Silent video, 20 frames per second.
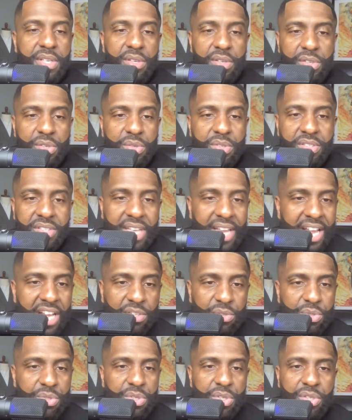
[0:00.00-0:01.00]
You can do this
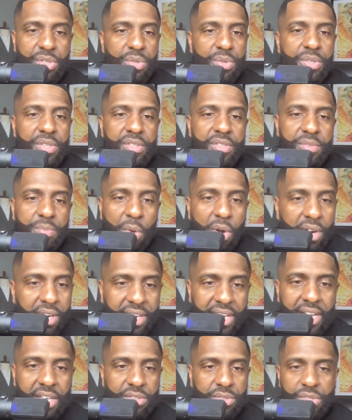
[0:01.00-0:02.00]
casual. You can do this smart
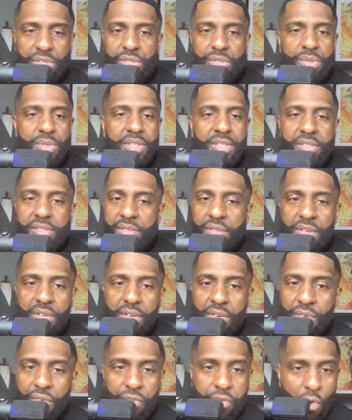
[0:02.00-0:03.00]
casual. You can do this
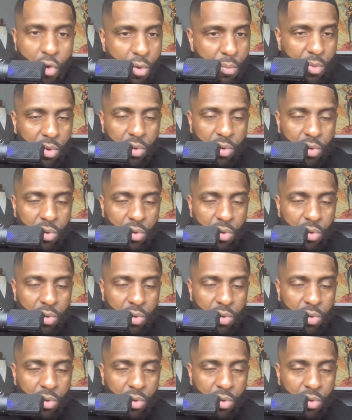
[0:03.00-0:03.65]
formal.